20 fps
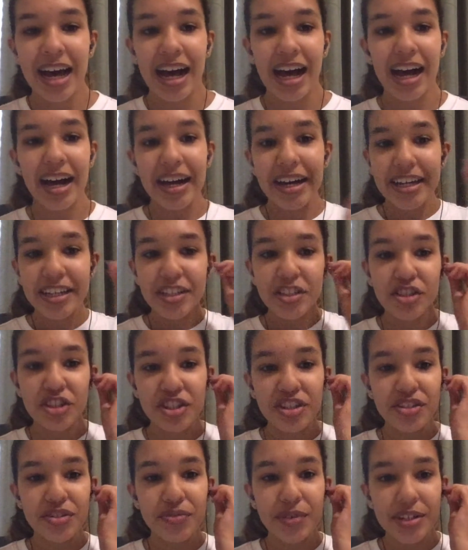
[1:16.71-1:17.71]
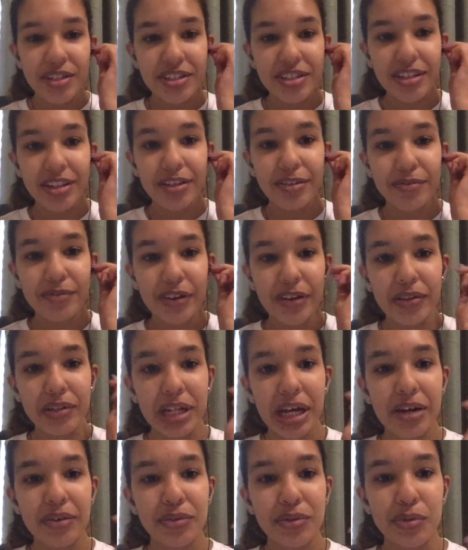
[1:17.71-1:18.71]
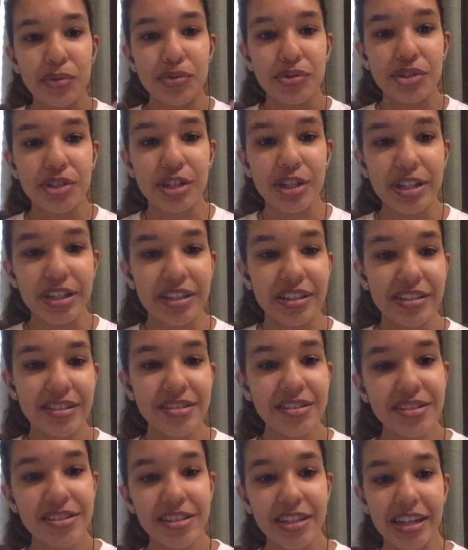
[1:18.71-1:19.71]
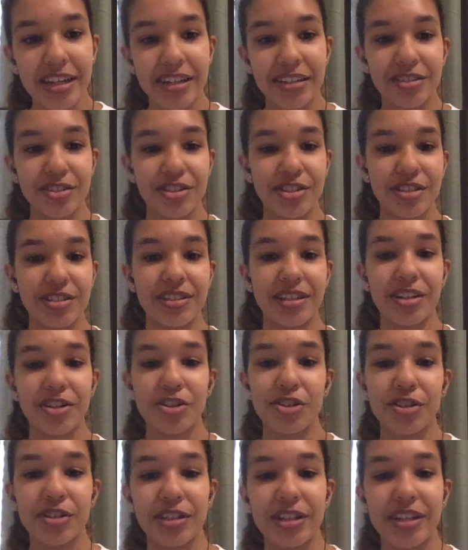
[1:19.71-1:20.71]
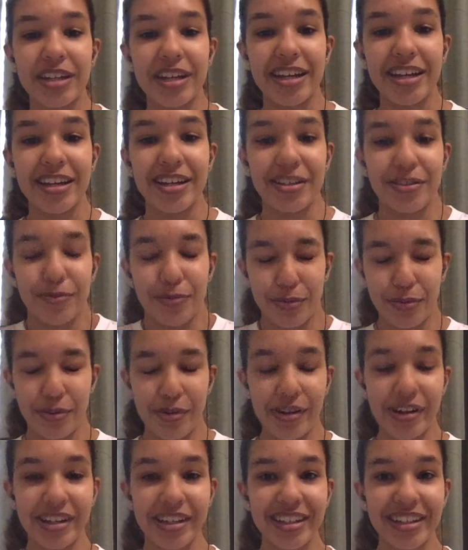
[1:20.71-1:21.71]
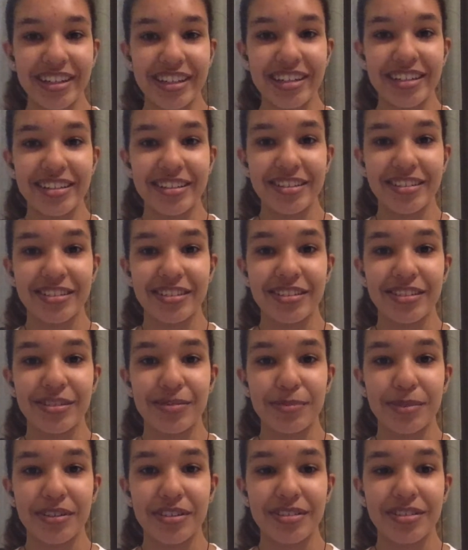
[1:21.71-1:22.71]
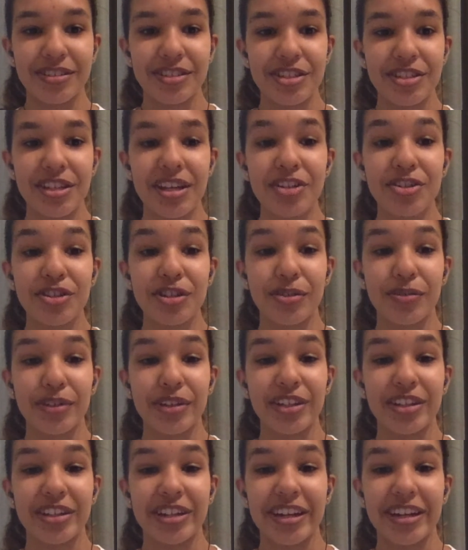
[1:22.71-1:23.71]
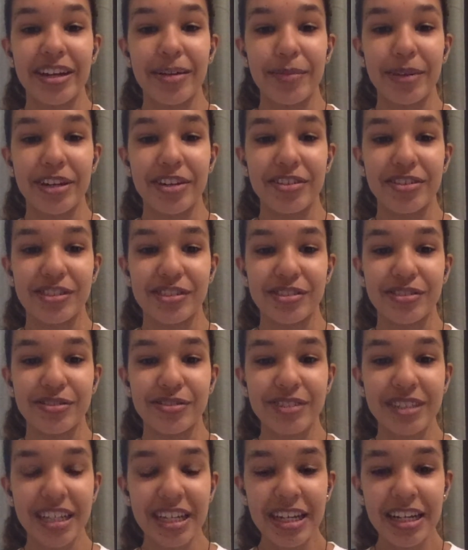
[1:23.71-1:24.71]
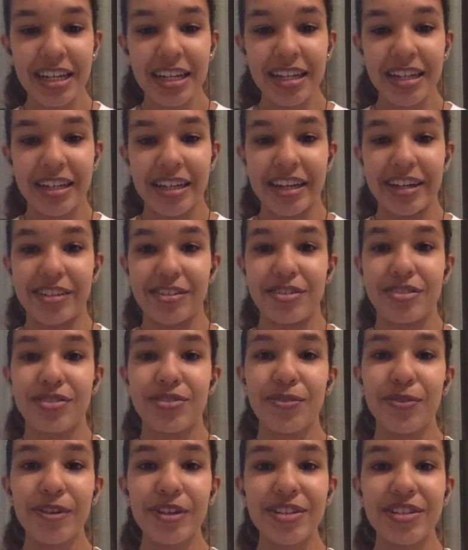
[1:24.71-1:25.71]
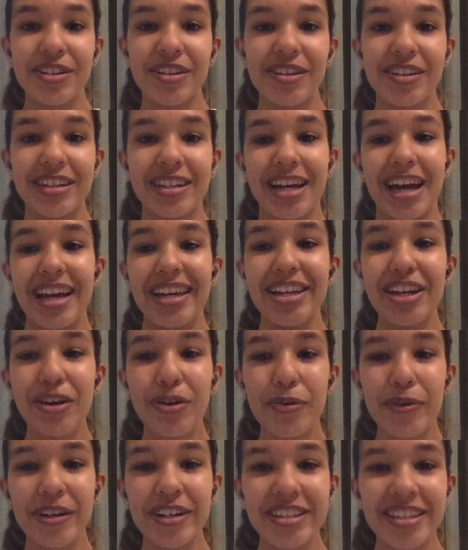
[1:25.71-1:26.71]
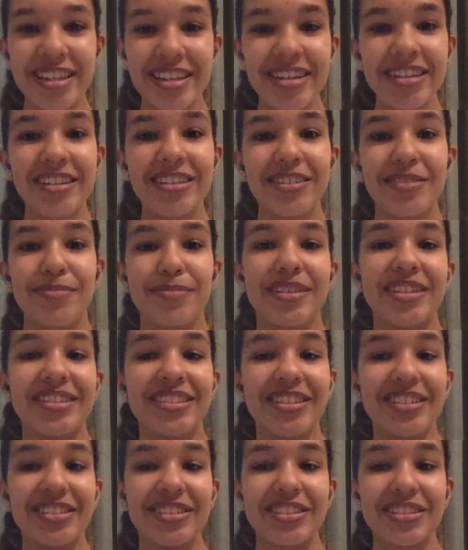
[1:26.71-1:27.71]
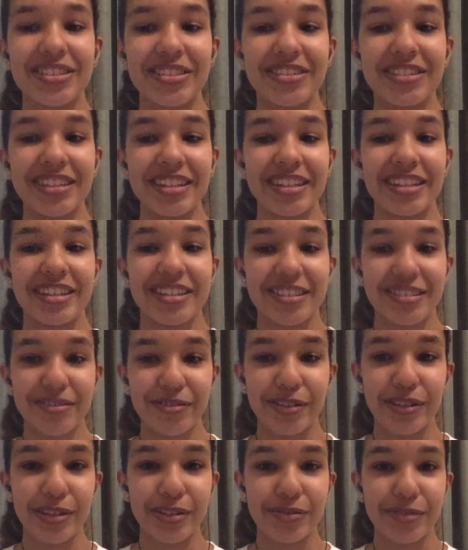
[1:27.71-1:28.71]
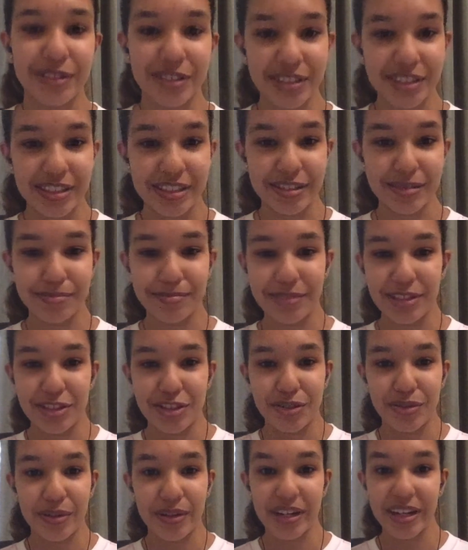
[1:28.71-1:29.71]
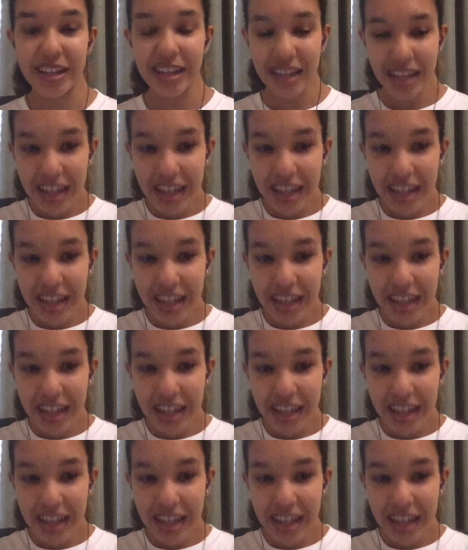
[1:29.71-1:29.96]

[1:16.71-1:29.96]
I just recently found out who she is, and she's actually a really good she's actually a really good animator too. And her stories are kind of quirky, but also like really fun to enjoy.